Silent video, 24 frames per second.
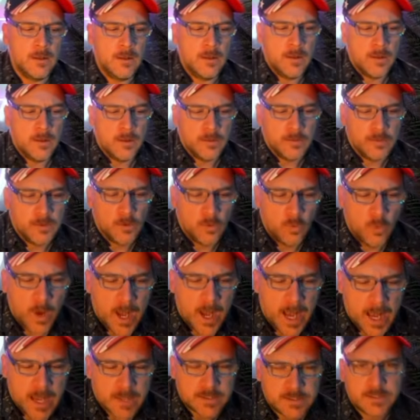the
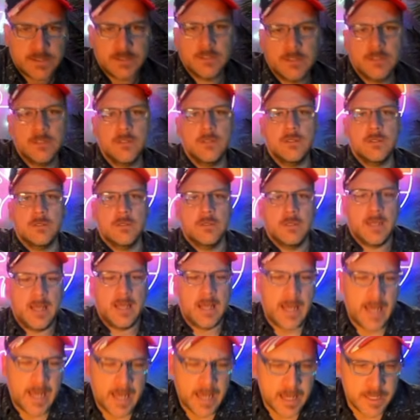West
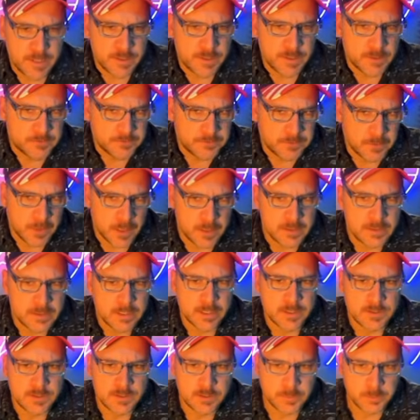aids, funds, and
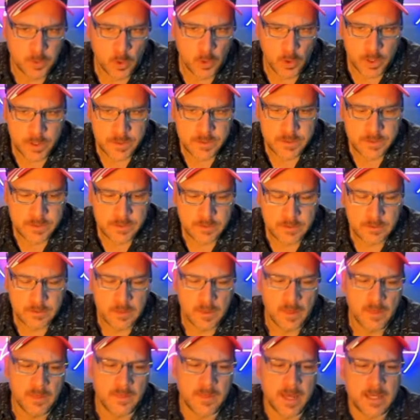supports.
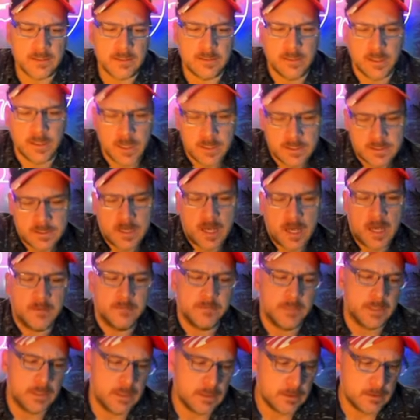That does not
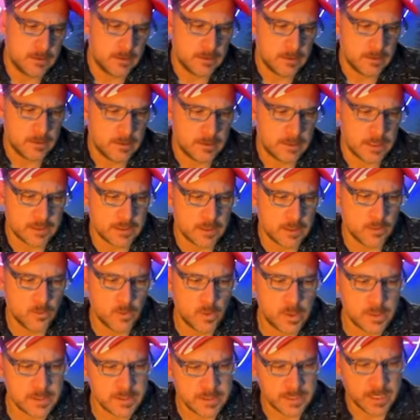mean that there was
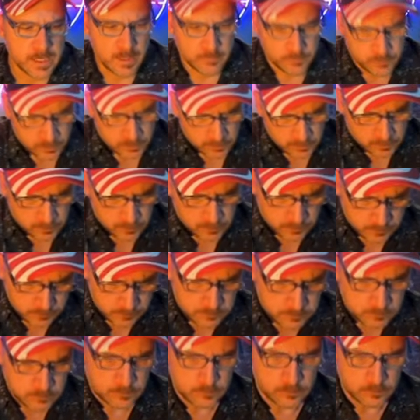never
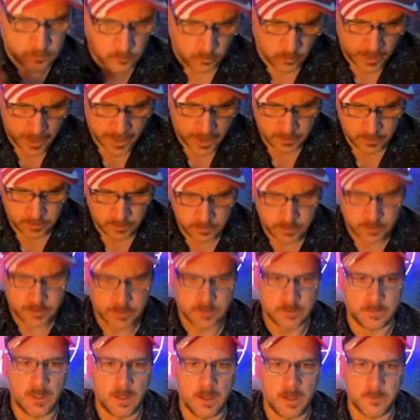radical
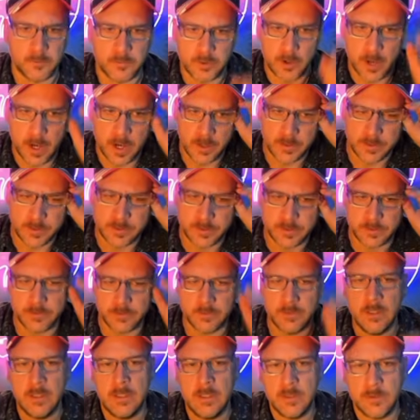Islam prior to
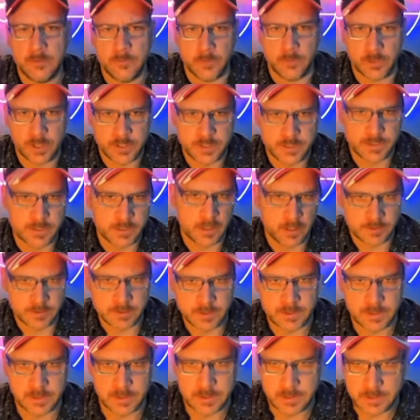British intelligence and
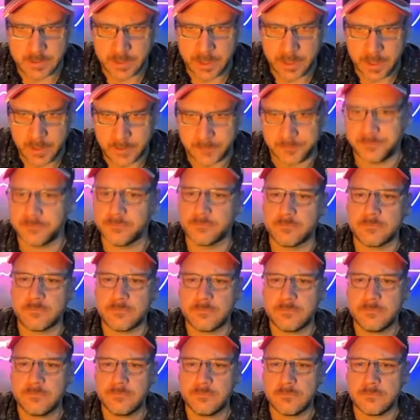the CIA.
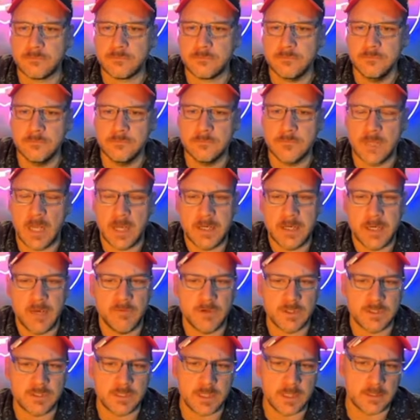I never
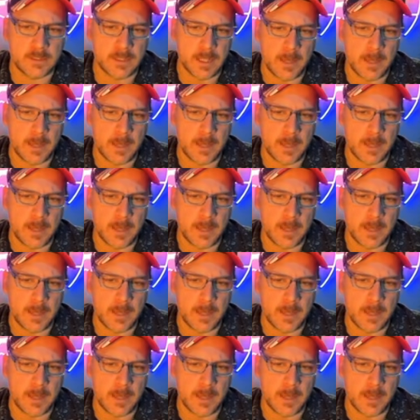said that.